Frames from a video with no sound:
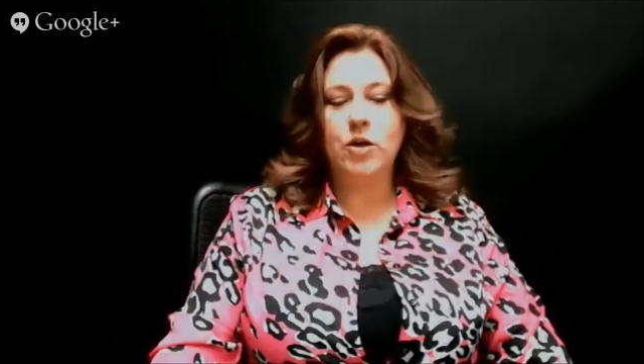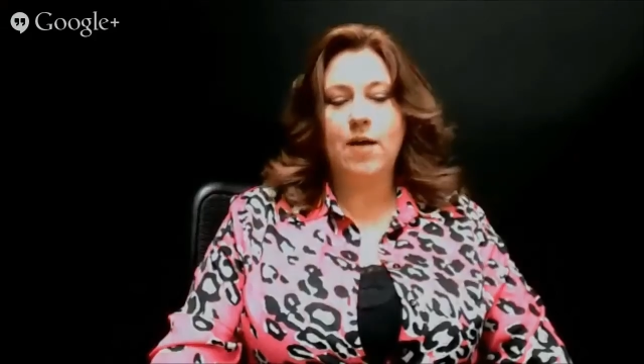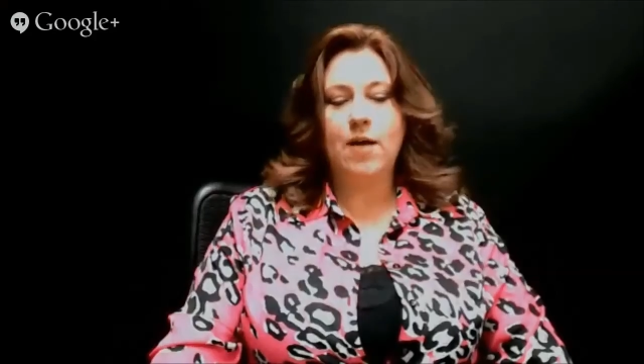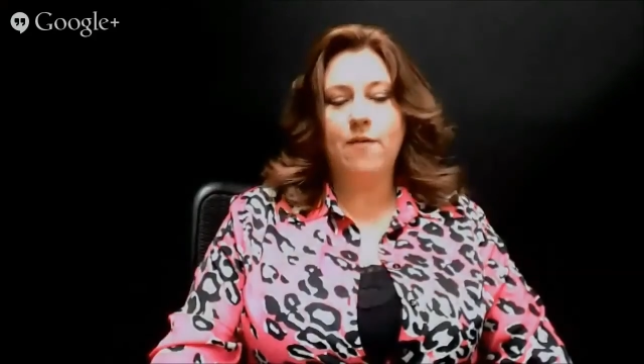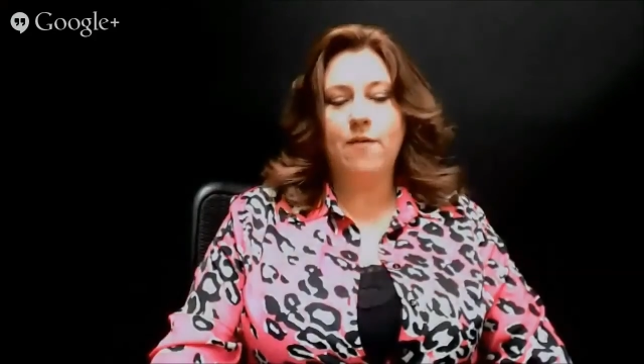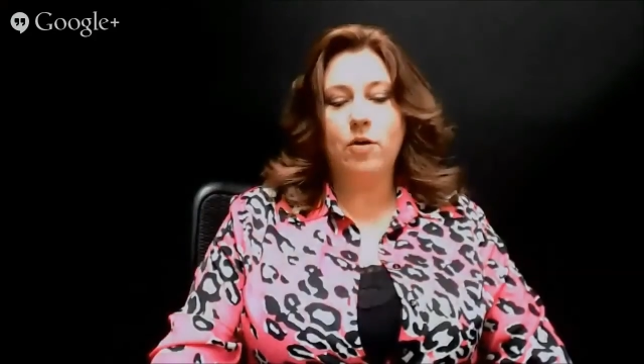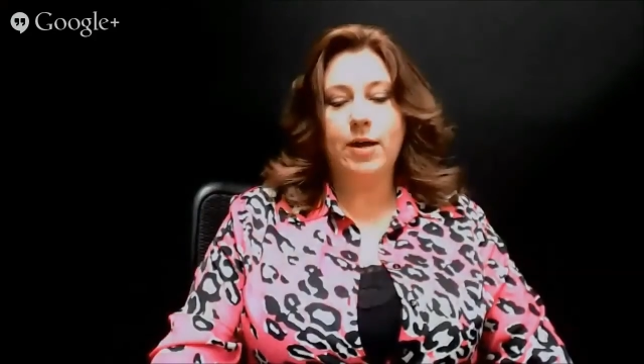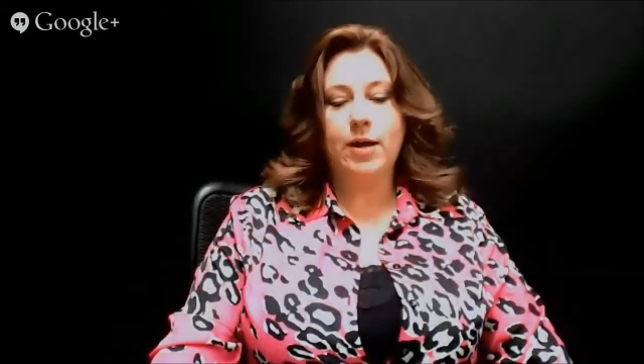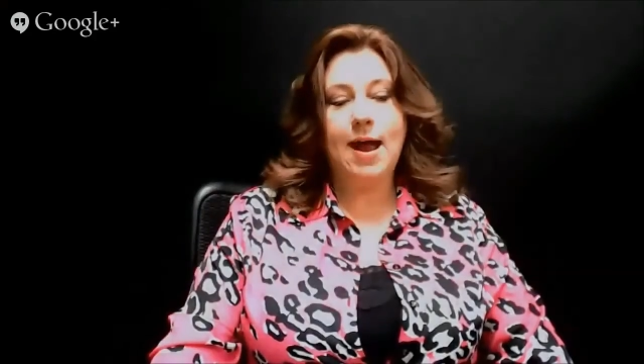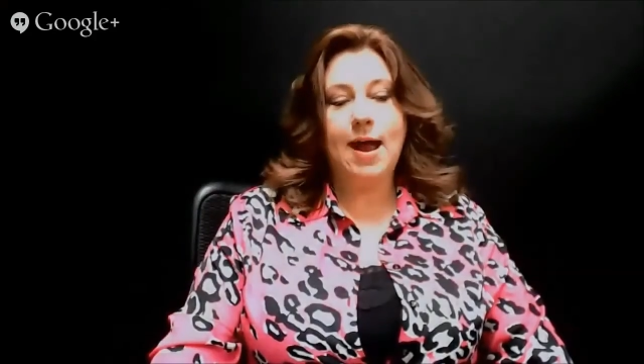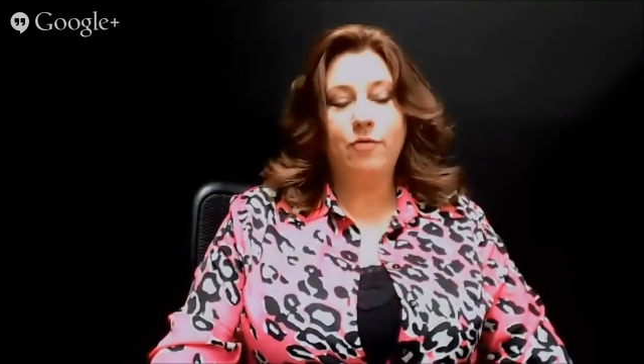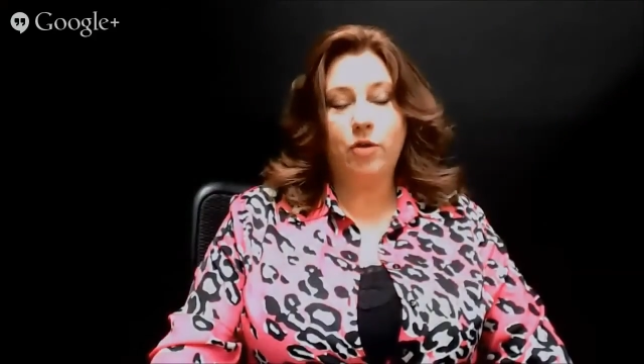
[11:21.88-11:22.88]
have her
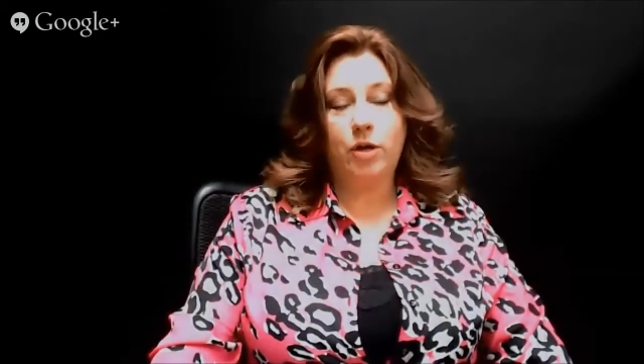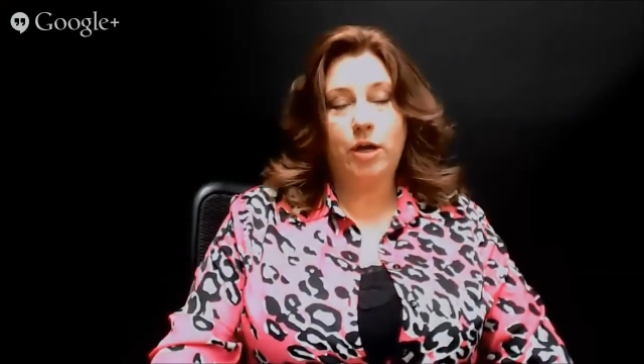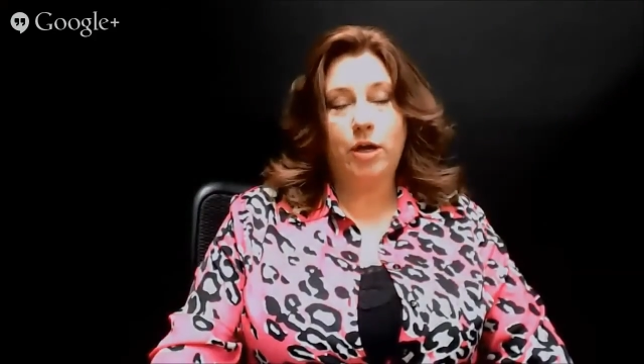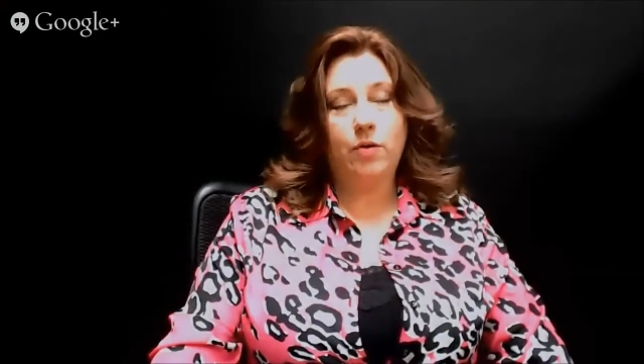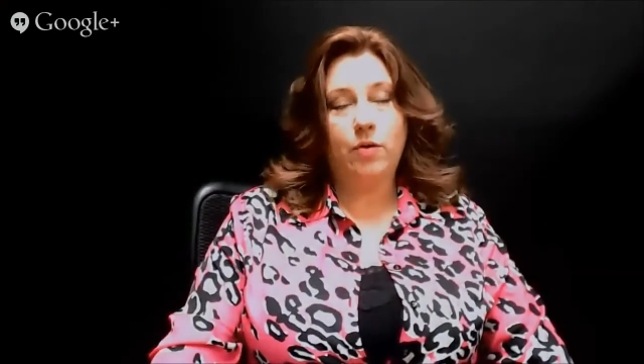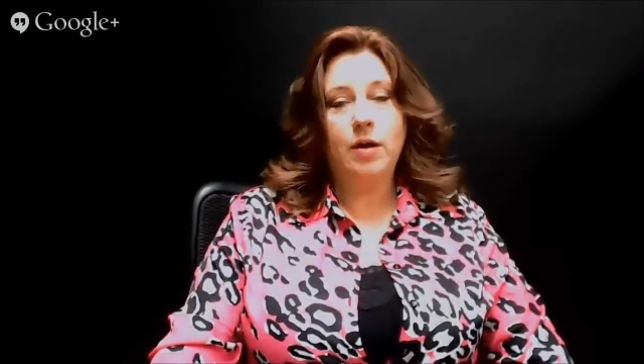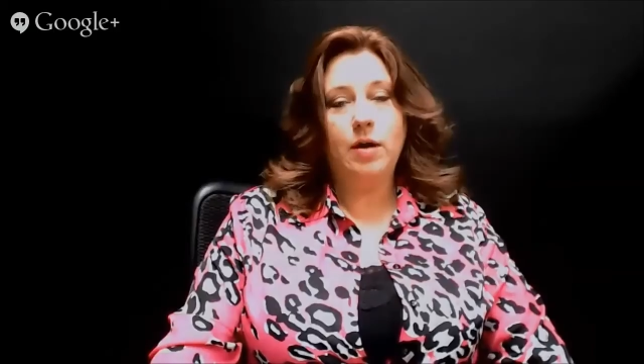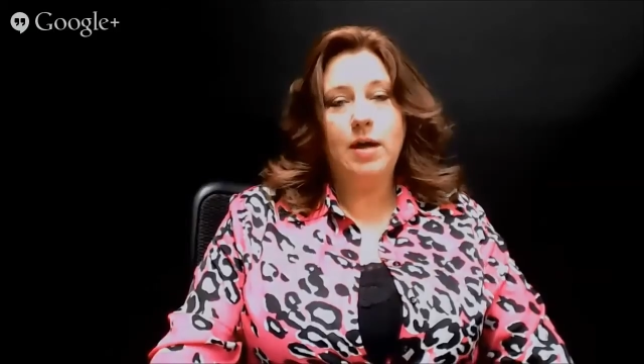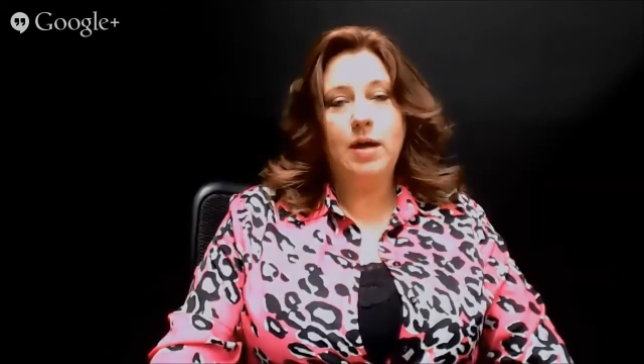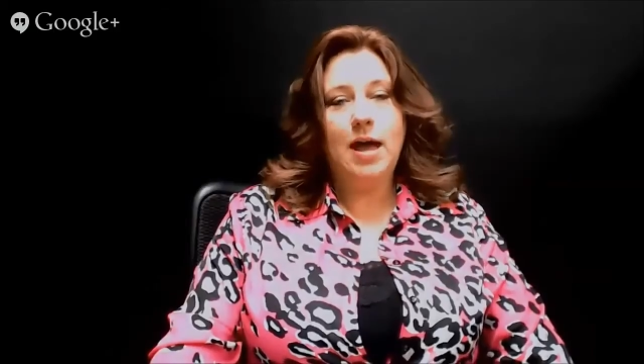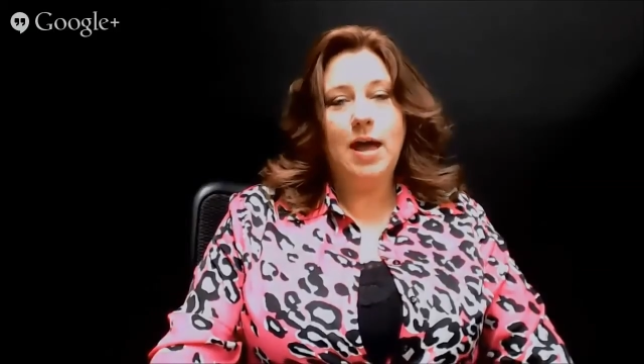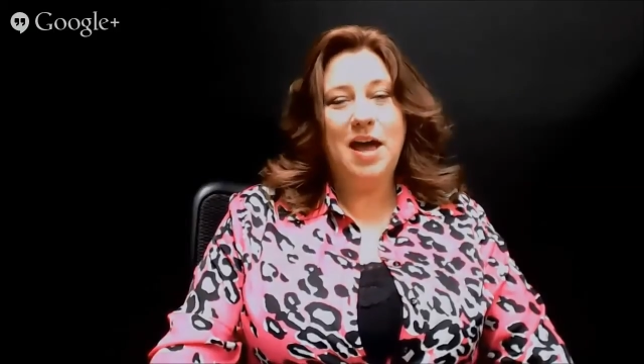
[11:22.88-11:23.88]
looking after you.
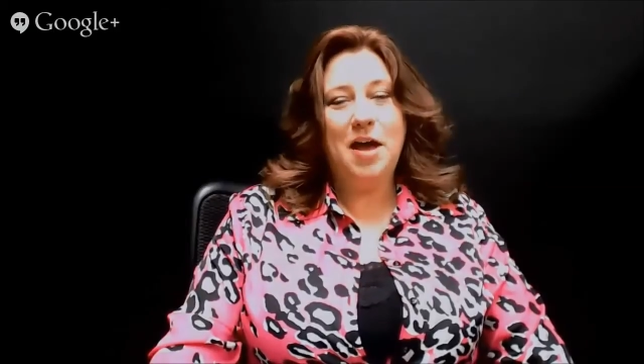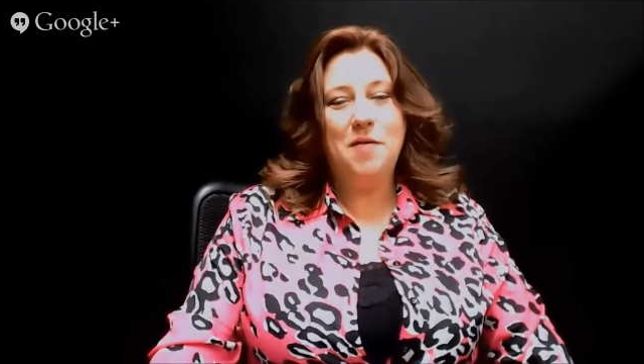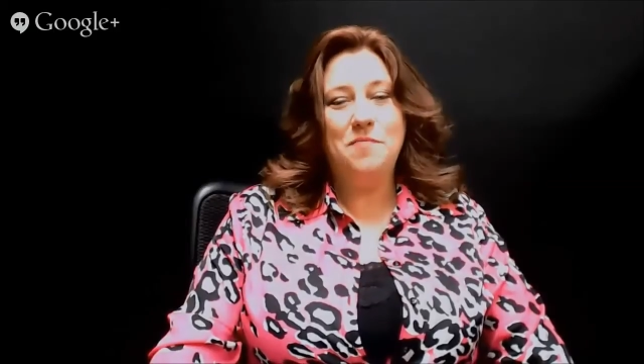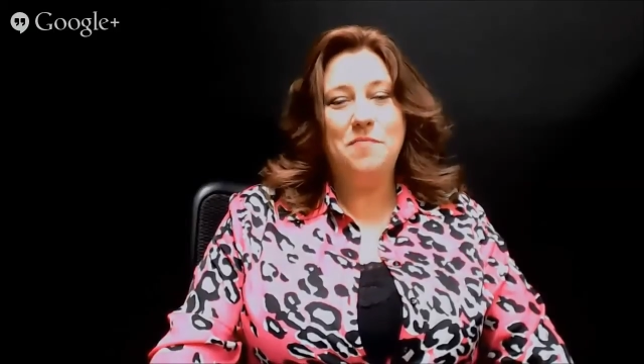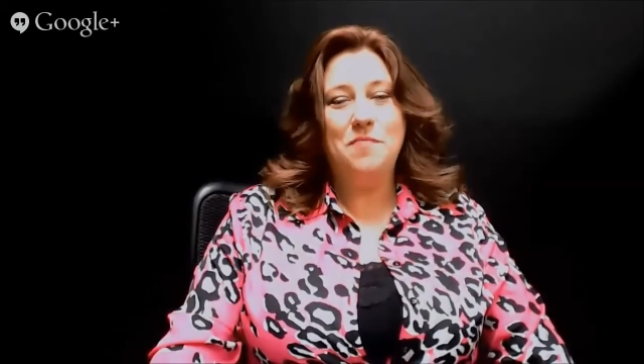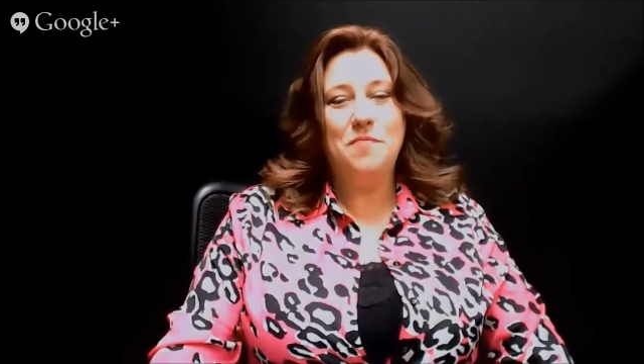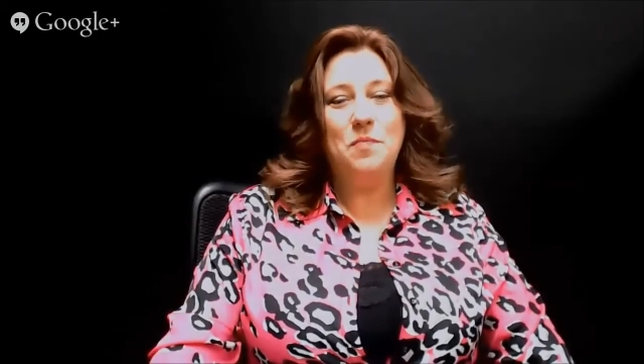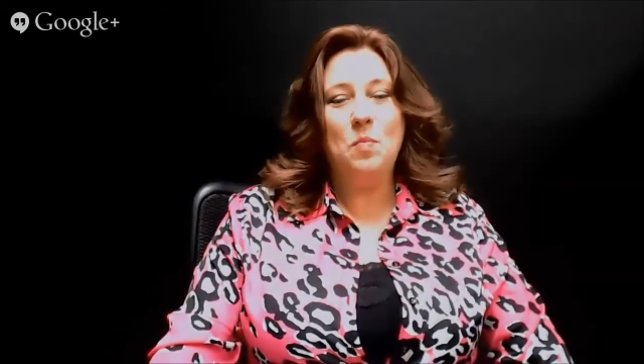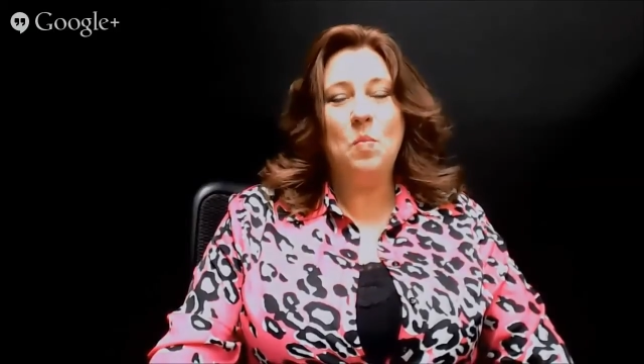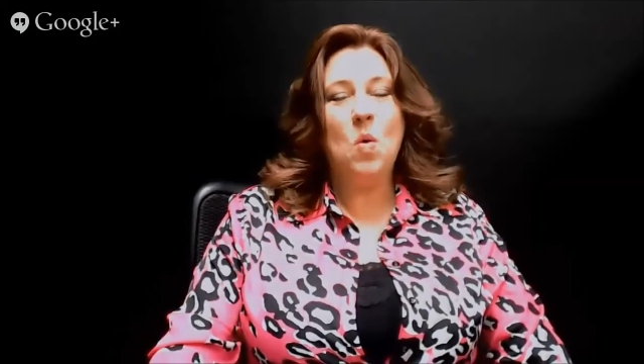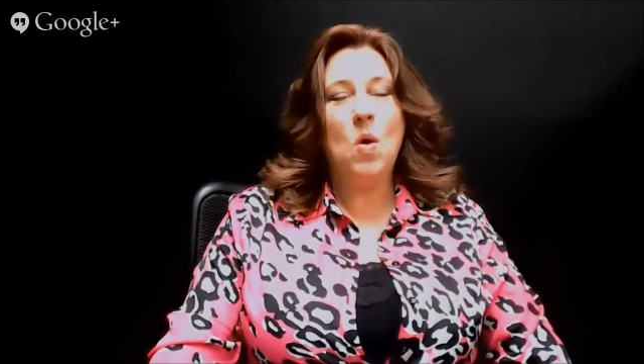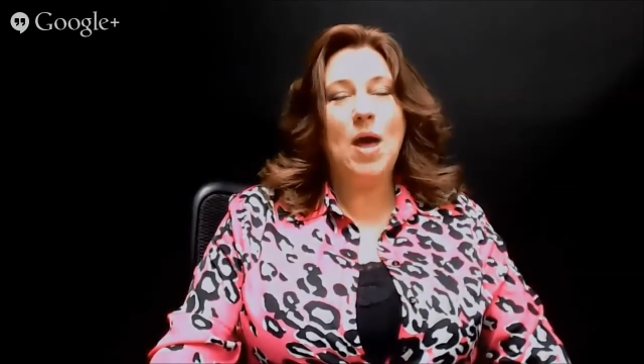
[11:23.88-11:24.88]

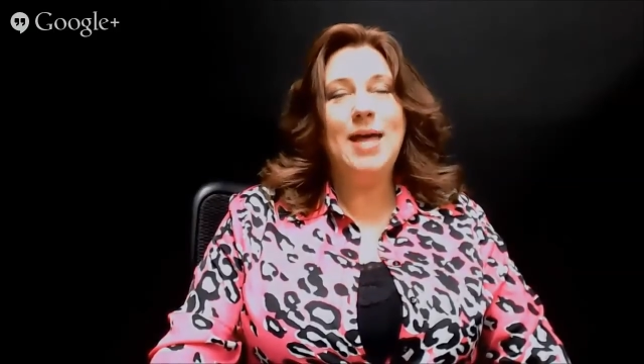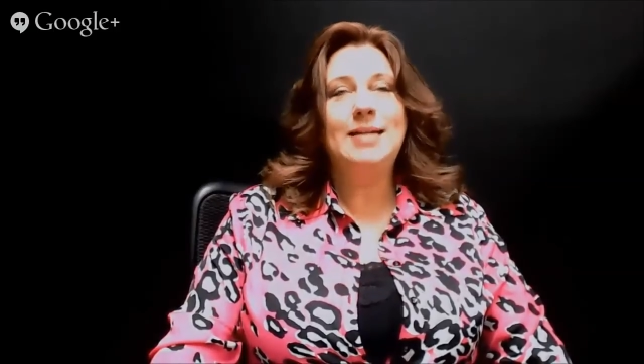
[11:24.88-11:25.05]
What